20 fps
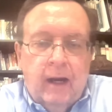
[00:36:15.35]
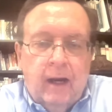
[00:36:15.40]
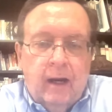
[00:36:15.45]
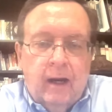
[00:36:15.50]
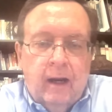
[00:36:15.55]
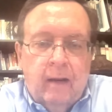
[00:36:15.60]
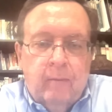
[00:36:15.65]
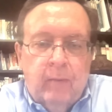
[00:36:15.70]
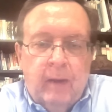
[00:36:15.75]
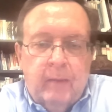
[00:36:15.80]

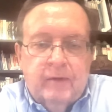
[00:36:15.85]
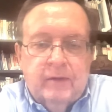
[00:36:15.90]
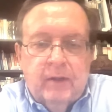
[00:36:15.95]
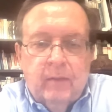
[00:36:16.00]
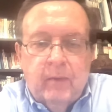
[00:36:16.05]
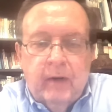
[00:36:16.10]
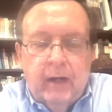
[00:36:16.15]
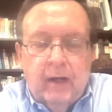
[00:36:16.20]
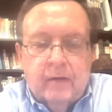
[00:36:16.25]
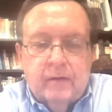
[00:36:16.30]
I, maybe
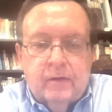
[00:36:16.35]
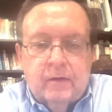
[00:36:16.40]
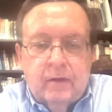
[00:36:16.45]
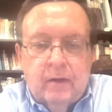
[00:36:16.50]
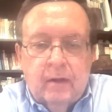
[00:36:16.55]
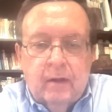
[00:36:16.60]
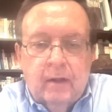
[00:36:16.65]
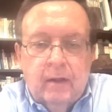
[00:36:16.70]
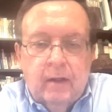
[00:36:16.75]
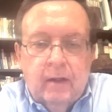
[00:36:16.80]
somebody else
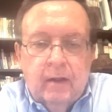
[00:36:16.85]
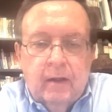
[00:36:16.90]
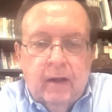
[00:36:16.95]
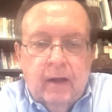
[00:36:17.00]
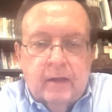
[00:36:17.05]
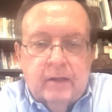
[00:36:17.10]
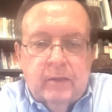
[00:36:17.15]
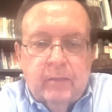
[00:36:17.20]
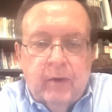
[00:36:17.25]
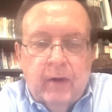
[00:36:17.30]

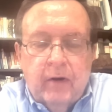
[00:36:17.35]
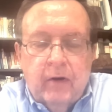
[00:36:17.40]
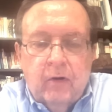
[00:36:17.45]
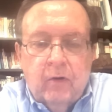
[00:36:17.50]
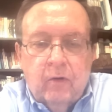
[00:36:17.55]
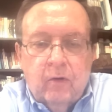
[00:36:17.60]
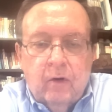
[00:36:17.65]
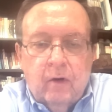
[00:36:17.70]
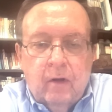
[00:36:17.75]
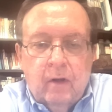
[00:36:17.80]
has a
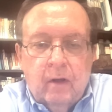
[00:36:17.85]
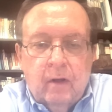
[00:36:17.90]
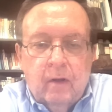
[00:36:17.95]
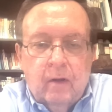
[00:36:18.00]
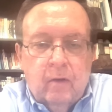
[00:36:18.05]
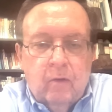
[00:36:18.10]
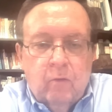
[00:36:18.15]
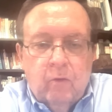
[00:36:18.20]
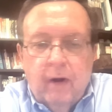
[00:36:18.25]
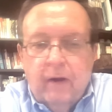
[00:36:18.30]
better
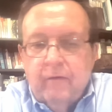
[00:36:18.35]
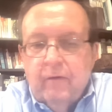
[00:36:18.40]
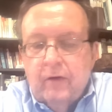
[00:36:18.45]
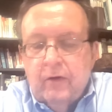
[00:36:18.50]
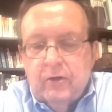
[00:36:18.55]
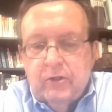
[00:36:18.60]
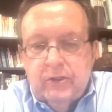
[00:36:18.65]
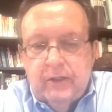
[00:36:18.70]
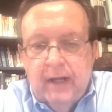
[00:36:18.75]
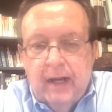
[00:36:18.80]
uh, way of
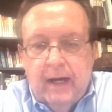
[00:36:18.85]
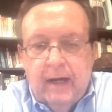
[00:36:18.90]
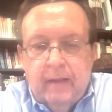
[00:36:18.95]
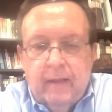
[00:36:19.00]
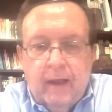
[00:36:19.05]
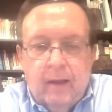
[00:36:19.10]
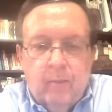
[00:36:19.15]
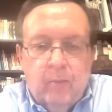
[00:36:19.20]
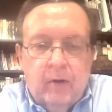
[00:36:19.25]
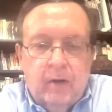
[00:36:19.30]
understanding
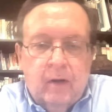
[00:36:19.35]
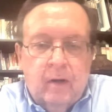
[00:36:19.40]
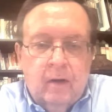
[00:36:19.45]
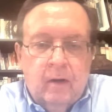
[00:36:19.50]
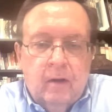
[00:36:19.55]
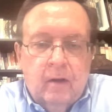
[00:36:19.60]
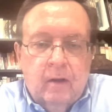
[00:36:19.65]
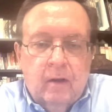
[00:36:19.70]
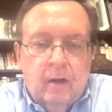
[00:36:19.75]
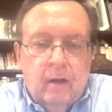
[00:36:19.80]
that, but
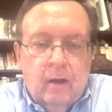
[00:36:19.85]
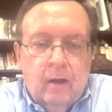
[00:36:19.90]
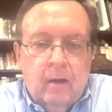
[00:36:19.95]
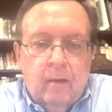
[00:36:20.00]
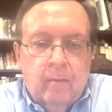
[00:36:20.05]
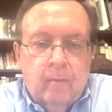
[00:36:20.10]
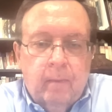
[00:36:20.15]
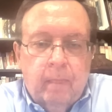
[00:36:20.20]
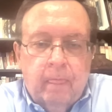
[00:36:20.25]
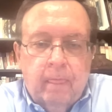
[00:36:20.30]

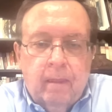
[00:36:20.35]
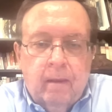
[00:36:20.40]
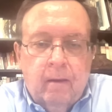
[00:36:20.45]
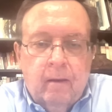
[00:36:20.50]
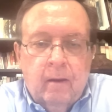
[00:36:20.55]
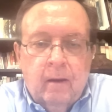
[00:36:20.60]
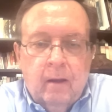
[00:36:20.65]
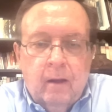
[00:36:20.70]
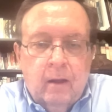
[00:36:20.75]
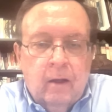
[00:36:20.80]
um,
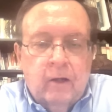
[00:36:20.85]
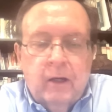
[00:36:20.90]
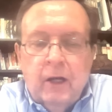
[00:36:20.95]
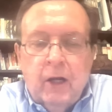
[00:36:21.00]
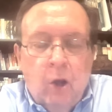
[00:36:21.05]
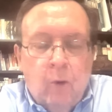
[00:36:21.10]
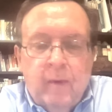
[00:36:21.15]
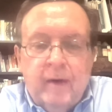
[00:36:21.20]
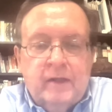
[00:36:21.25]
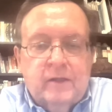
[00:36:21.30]

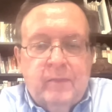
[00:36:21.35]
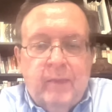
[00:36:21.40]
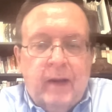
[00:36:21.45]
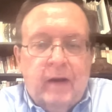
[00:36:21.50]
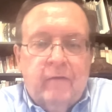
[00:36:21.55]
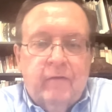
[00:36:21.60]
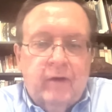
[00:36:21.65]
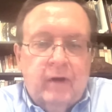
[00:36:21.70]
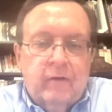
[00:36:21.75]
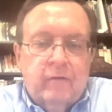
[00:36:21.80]
nobody's
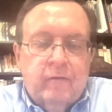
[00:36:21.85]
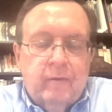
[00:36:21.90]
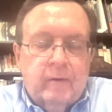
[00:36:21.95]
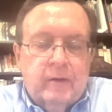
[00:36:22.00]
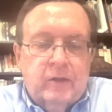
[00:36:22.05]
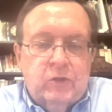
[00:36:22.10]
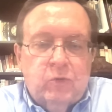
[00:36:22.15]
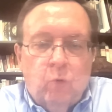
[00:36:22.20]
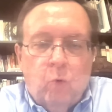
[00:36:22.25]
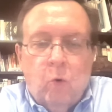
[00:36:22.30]
benefiting from
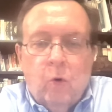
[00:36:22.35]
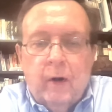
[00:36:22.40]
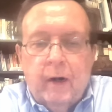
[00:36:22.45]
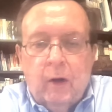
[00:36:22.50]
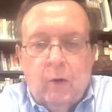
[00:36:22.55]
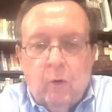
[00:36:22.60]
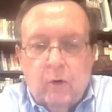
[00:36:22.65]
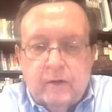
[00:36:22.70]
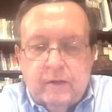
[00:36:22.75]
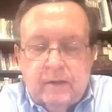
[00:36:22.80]
this war, and of
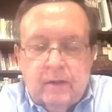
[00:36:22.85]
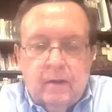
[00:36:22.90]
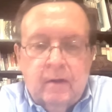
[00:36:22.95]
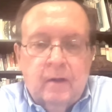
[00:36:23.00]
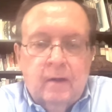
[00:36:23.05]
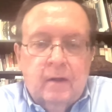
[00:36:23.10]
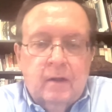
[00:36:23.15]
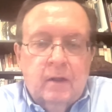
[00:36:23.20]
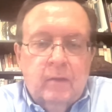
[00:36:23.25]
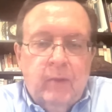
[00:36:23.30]
course,
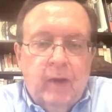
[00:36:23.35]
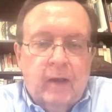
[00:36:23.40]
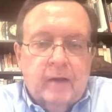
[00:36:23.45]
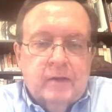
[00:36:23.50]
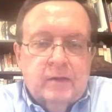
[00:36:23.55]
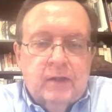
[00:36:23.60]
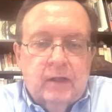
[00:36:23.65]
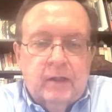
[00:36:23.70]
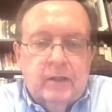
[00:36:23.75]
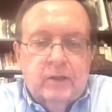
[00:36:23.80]

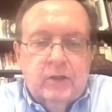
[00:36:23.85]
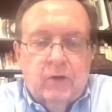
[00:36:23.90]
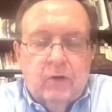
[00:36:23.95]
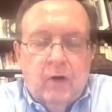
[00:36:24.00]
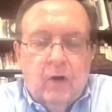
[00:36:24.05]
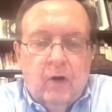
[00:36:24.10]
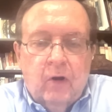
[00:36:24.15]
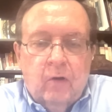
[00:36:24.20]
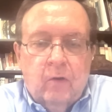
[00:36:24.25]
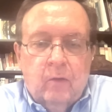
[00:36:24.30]
Palestinians are,
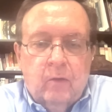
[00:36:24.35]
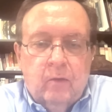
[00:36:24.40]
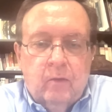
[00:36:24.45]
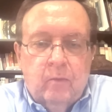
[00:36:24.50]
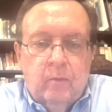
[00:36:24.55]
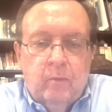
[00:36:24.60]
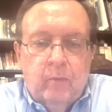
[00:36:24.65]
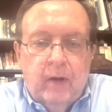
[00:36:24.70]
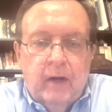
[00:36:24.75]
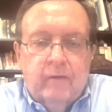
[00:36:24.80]
are
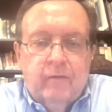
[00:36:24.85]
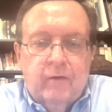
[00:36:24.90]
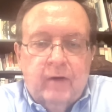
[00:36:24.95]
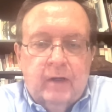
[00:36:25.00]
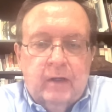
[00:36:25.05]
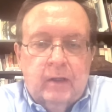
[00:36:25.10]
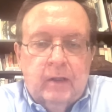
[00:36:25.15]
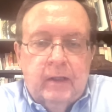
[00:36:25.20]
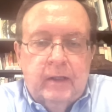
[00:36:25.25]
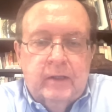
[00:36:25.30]

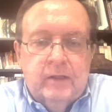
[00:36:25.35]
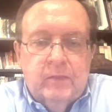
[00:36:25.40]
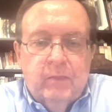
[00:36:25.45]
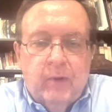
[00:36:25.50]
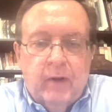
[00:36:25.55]
benefiting least.